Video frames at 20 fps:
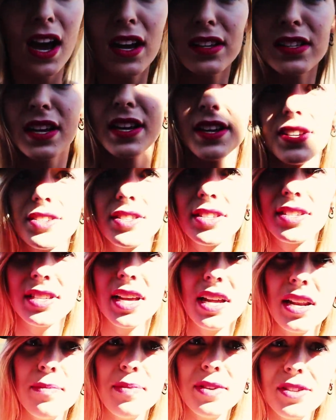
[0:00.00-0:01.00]
Out into the
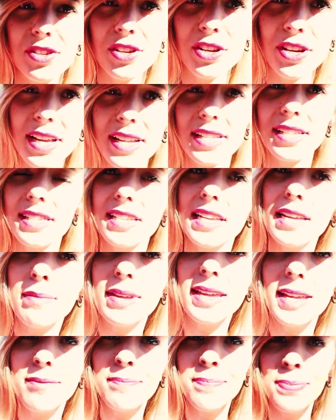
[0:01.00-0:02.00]
sun a bit so you can see
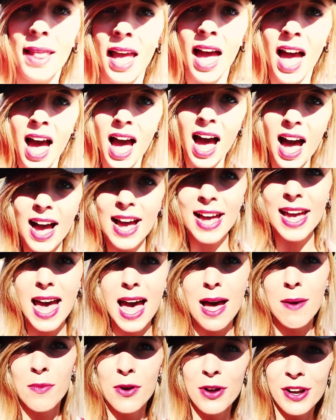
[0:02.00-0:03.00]
me. I
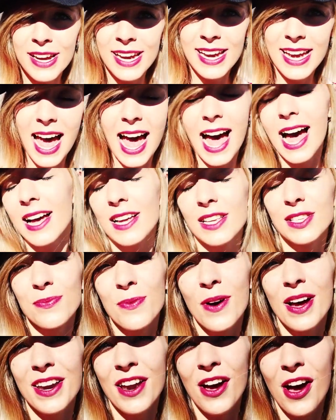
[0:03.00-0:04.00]
am working as
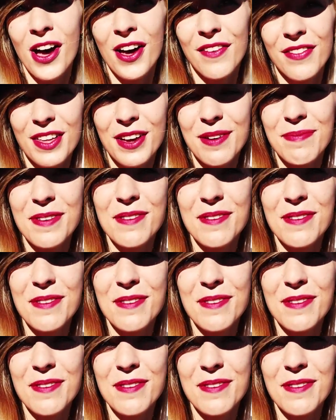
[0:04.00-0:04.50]
one of the